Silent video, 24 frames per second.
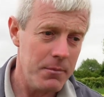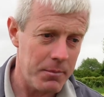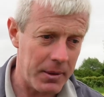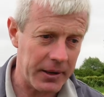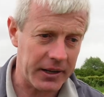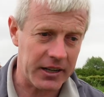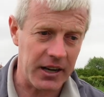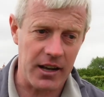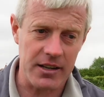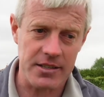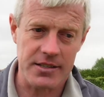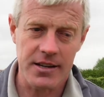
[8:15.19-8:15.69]

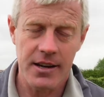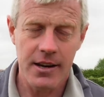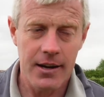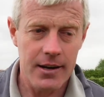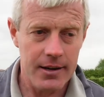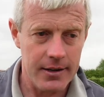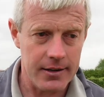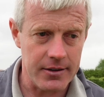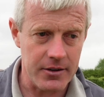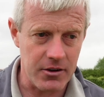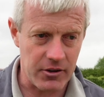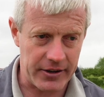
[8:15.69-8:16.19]
Because
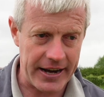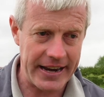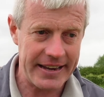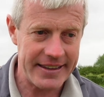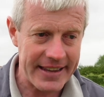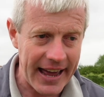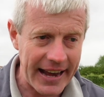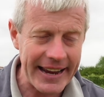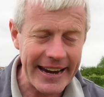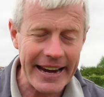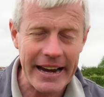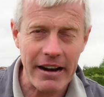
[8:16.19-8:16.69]
you're getting
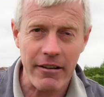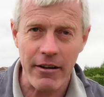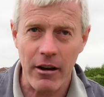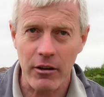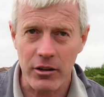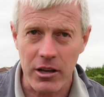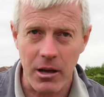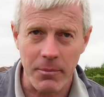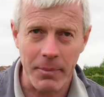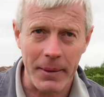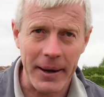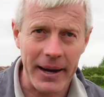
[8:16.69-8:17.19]
that air out
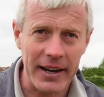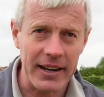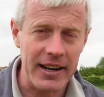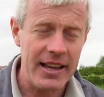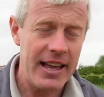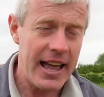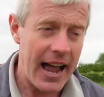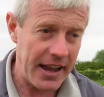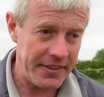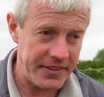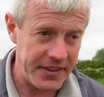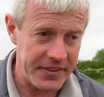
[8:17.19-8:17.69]
of that bale.
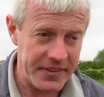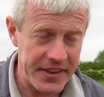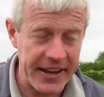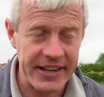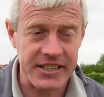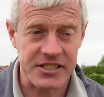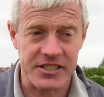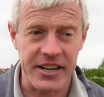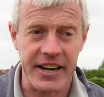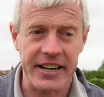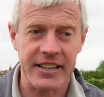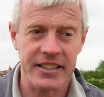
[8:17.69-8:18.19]
And the
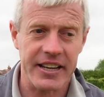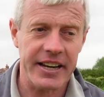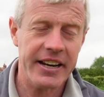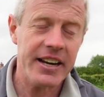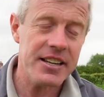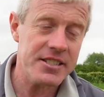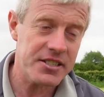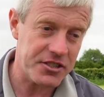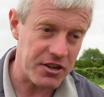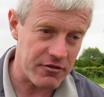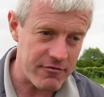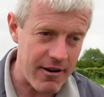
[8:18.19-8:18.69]
next thing then
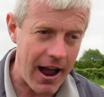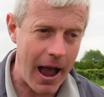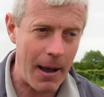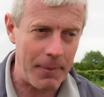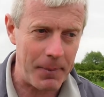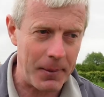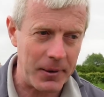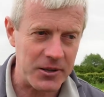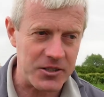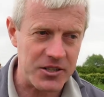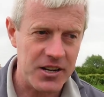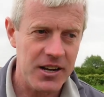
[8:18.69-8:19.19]
is to
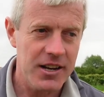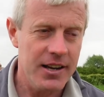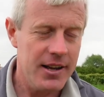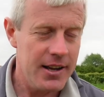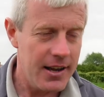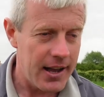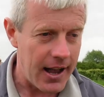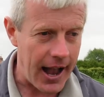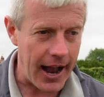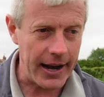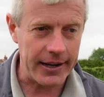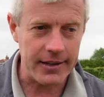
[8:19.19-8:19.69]
wrap it
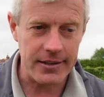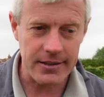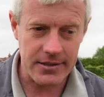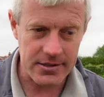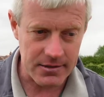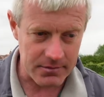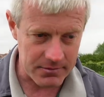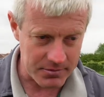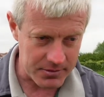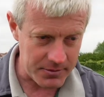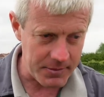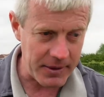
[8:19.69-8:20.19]
and
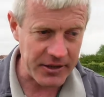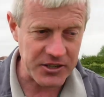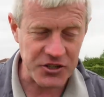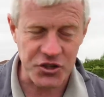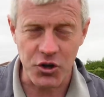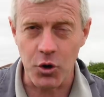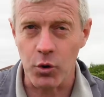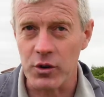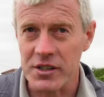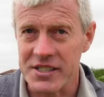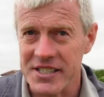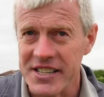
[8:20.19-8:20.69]
to make
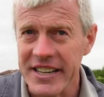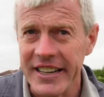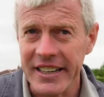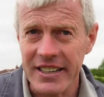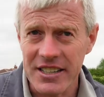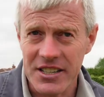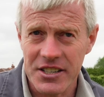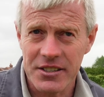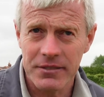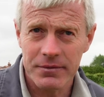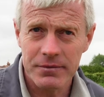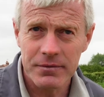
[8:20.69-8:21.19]
sure it's sealed.